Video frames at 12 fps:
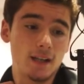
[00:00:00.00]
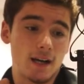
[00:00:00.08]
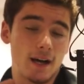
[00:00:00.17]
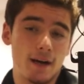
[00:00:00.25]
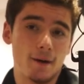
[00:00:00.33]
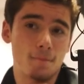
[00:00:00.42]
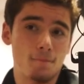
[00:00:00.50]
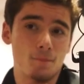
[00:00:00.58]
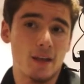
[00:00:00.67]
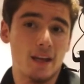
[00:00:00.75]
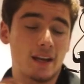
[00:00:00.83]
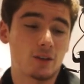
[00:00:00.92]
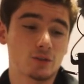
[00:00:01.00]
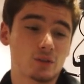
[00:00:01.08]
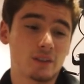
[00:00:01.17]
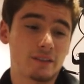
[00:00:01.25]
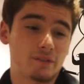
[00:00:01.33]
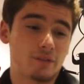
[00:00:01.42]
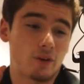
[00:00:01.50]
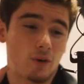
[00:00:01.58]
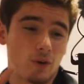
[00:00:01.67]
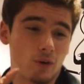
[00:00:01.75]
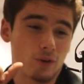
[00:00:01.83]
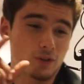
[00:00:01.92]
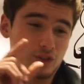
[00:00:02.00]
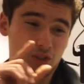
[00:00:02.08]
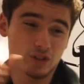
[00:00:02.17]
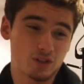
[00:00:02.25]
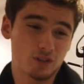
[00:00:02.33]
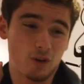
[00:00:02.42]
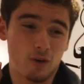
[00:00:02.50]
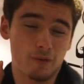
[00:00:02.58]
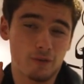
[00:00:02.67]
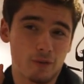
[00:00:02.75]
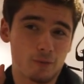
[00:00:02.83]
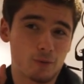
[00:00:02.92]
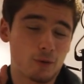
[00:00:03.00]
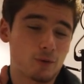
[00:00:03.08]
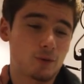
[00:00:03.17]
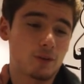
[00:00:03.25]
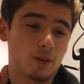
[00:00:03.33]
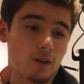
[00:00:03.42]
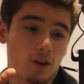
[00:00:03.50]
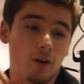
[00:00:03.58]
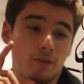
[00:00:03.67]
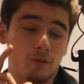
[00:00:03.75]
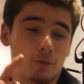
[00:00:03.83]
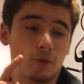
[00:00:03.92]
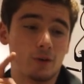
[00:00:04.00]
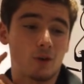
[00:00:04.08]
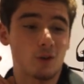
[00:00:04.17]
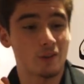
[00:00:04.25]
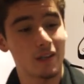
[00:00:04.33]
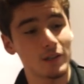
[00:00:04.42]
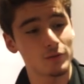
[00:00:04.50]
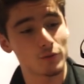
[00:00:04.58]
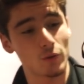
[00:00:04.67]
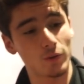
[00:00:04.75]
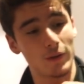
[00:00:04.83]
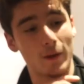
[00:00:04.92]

and I also live on just off the road, off a road called King's Road.